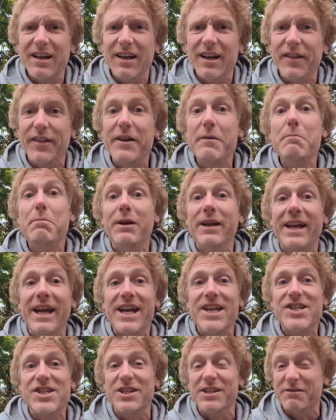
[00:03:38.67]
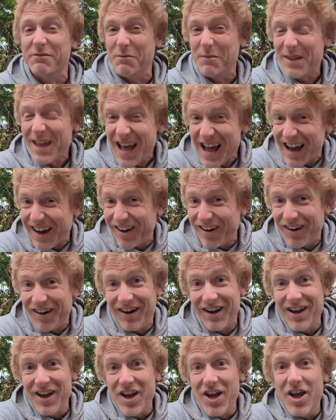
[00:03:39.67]
And the implications from that are
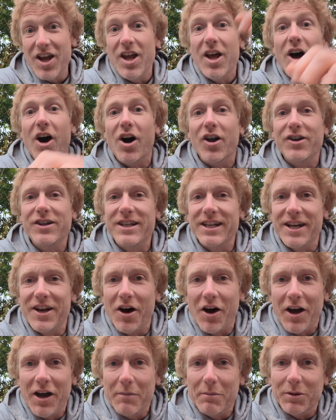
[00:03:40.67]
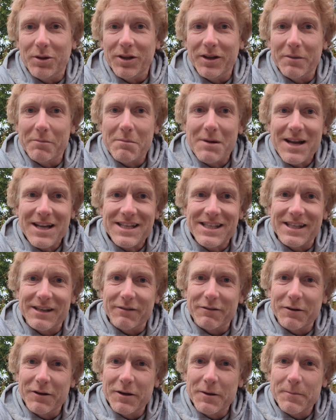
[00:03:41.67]
undeniable and
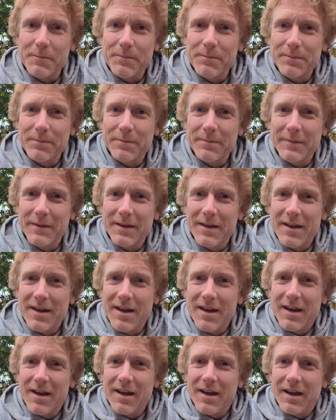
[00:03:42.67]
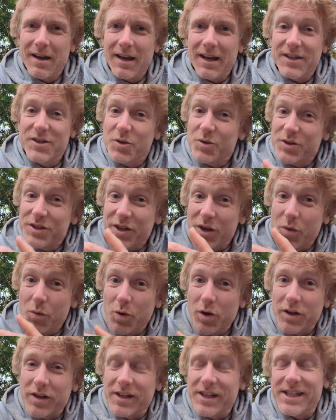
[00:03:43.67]
massive. It's also
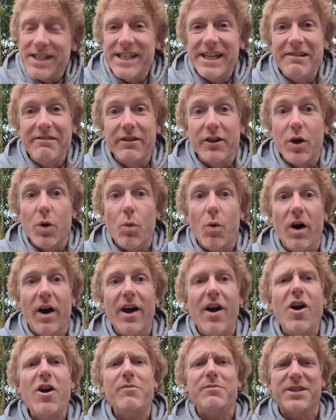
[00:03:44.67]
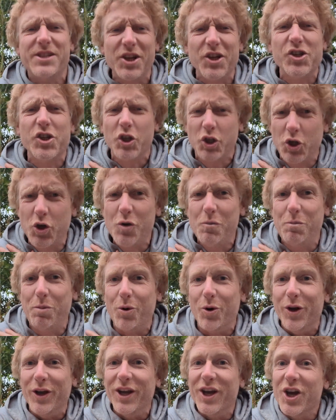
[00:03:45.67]
worth considering, though, why I'm such a good
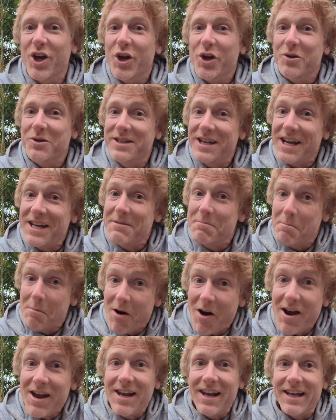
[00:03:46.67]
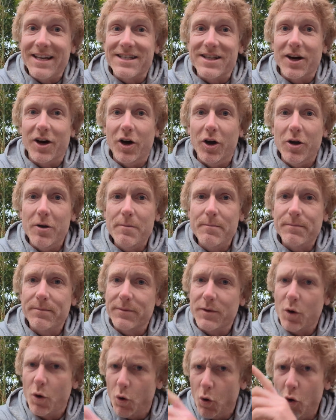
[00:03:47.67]
boy who takes my litter home
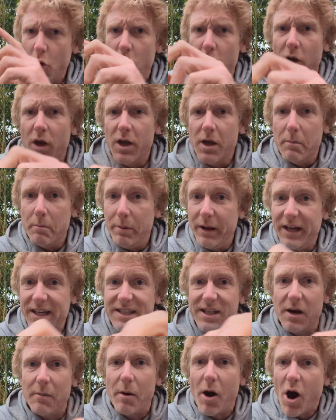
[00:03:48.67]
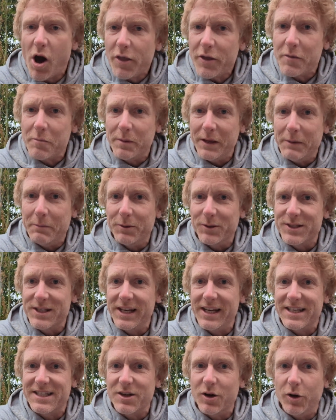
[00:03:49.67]
or picks up other people's
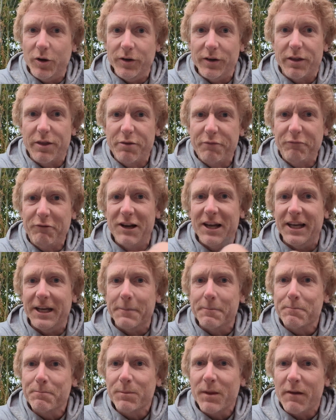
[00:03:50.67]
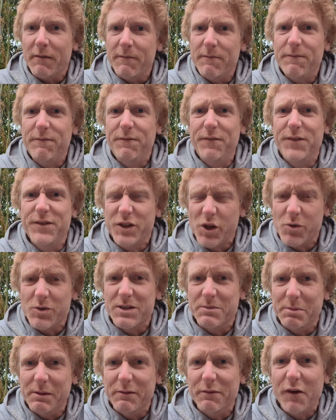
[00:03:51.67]
litter on thrilling,
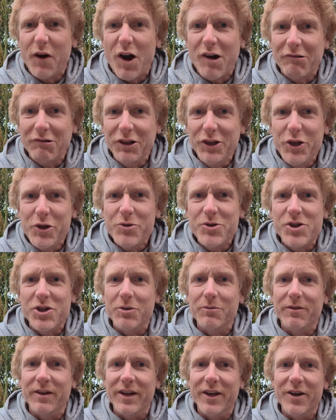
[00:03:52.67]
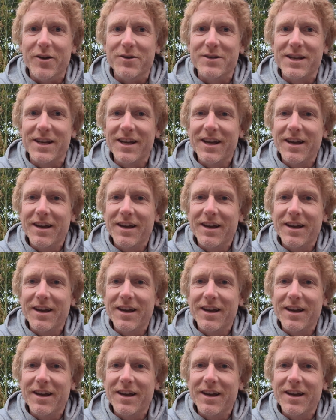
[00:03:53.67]
soon-to-be viral YouTube videos,